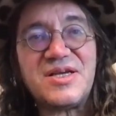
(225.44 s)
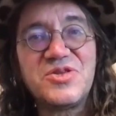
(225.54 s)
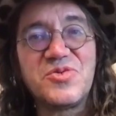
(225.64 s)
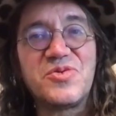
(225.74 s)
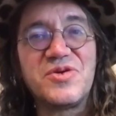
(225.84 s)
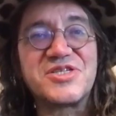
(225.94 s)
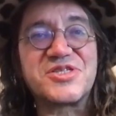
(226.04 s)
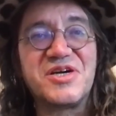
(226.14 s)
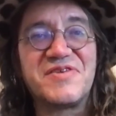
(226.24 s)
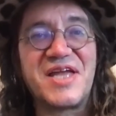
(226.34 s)
the
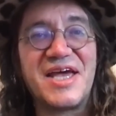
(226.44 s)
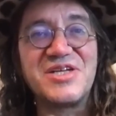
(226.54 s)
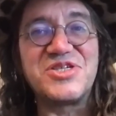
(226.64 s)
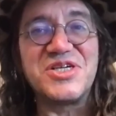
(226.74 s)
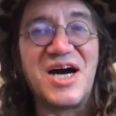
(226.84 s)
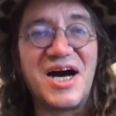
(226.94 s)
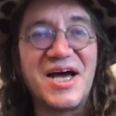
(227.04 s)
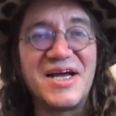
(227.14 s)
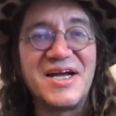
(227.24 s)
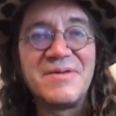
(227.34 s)
risk of an
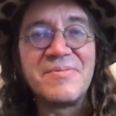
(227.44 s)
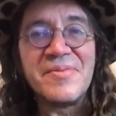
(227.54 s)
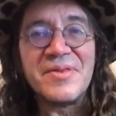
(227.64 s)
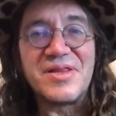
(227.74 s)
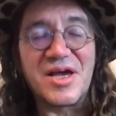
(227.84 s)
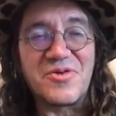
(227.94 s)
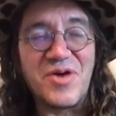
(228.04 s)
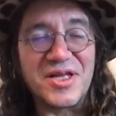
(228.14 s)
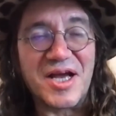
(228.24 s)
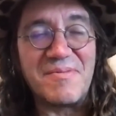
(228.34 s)
AGI like
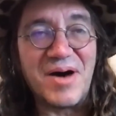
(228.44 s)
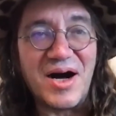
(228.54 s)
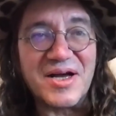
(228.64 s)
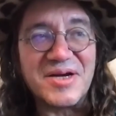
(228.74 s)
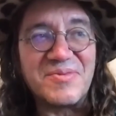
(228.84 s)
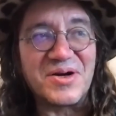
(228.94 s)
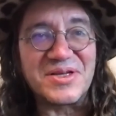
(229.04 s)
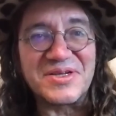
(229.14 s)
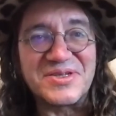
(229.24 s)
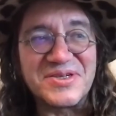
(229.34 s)
running amok and
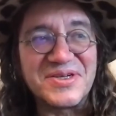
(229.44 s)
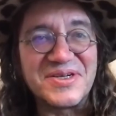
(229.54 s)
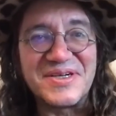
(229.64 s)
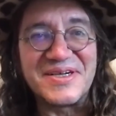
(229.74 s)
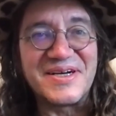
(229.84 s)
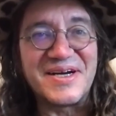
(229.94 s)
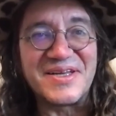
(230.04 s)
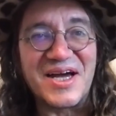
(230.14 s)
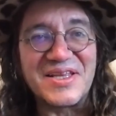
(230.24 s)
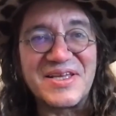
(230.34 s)
wanting to
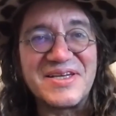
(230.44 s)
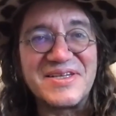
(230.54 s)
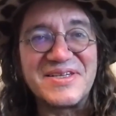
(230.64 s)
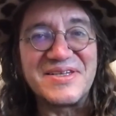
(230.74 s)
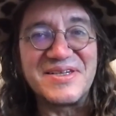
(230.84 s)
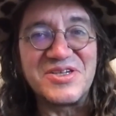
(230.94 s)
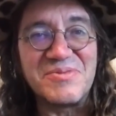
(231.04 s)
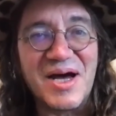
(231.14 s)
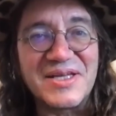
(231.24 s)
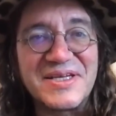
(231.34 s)
annihilate
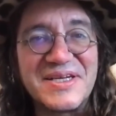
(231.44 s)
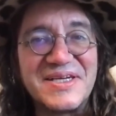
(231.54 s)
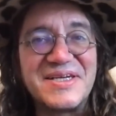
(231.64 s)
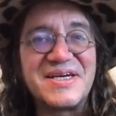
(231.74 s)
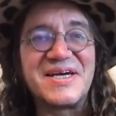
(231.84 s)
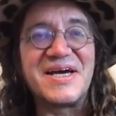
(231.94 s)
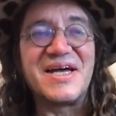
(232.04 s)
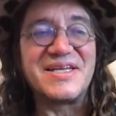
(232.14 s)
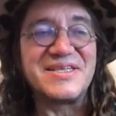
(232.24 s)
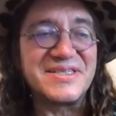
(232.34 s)
humanity.
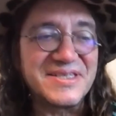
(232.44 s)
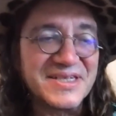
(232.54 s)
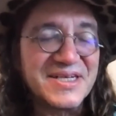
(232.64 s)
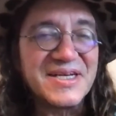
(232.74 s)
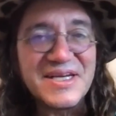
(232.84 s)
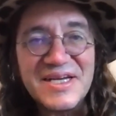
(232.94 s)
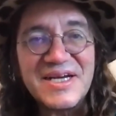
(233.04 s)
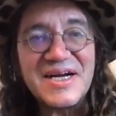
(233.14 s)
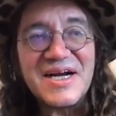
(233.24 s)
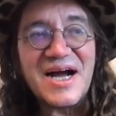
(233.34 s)
And
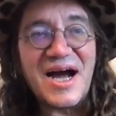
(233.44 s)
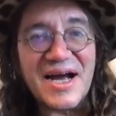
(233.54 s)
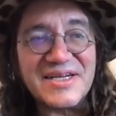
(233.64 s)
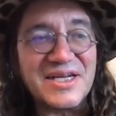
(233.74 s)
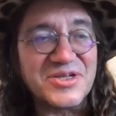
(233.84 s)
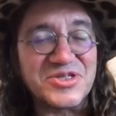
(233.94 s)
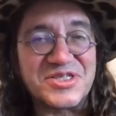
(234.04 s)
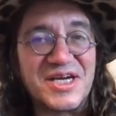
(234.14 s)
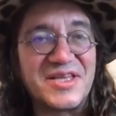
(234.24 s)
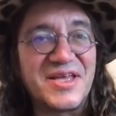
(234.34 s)
I can
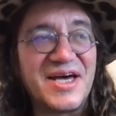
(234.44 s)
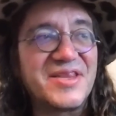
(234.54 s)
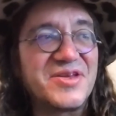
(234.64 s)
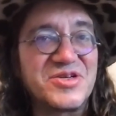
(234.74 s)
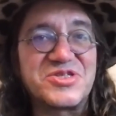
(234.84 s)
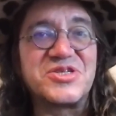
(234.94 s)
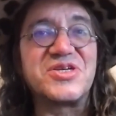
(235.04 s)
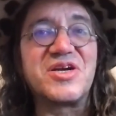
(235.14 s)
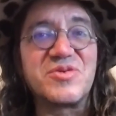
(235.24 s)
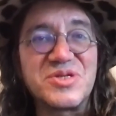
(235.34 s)
understand that. There's
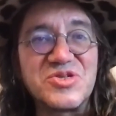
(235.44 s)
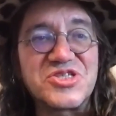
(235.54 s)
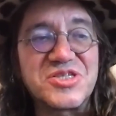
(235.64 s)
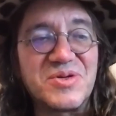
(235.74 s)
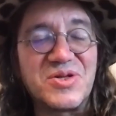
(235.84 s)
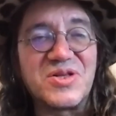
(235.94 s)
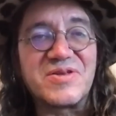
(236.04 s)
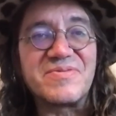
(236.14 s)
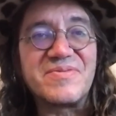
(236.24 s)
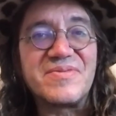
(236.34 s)
an
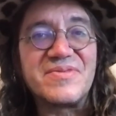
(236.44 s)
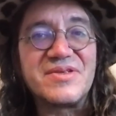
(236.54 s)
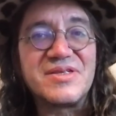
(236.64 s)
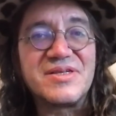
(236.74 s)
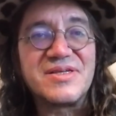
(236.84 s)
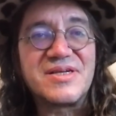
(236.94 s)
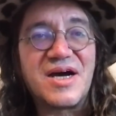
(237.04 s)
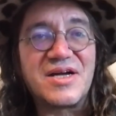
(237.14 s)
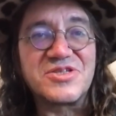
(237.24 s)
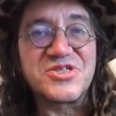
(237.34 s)
irreducible
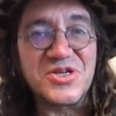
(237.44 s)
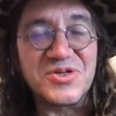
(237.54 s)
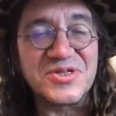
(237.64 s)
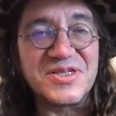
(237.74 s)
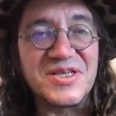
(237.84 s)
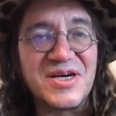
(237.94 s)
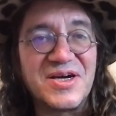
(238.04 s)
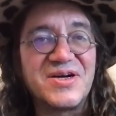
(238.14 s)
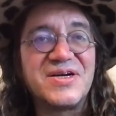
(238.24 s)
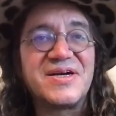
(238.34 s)
uncertainty
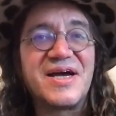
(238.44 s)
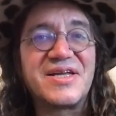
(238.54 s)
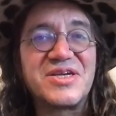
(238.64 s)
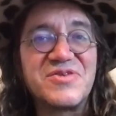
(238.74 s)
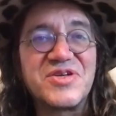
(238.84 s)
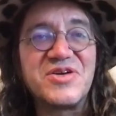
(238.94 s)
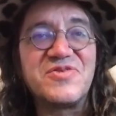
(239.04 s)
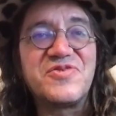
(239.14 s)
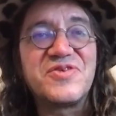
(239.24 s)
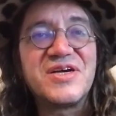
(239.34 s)
there. And even
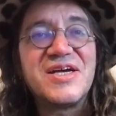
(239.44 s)
if